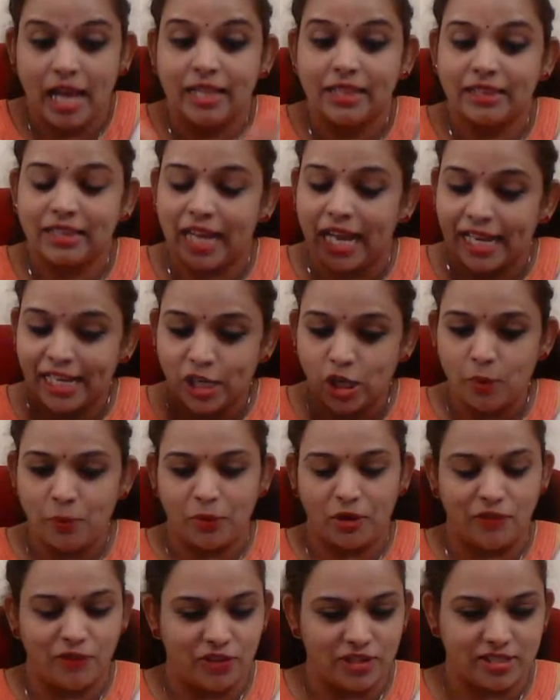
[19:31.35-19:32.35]
Thank you,
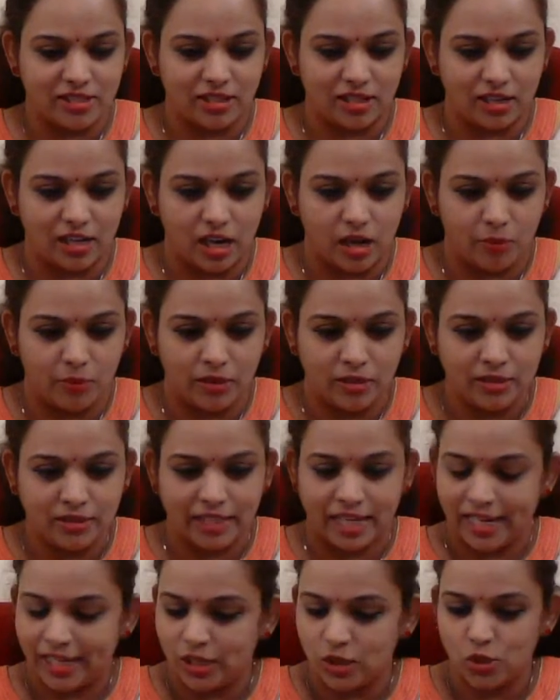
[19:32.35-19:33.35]
Professor Raman.
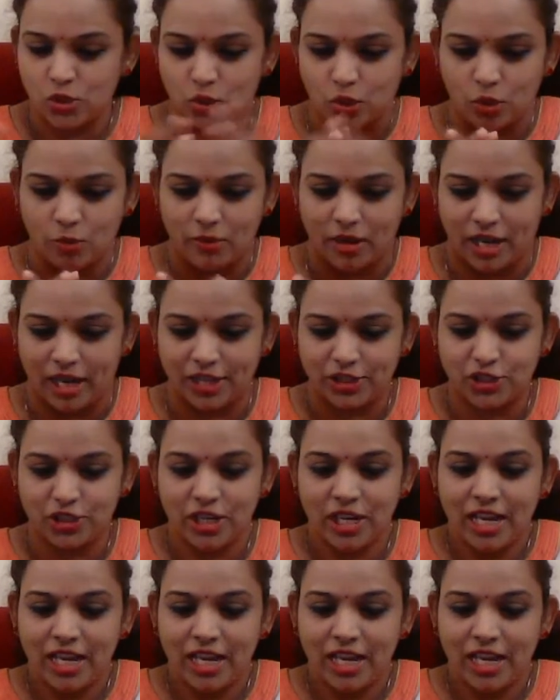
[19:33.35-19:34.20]
Thank you so much.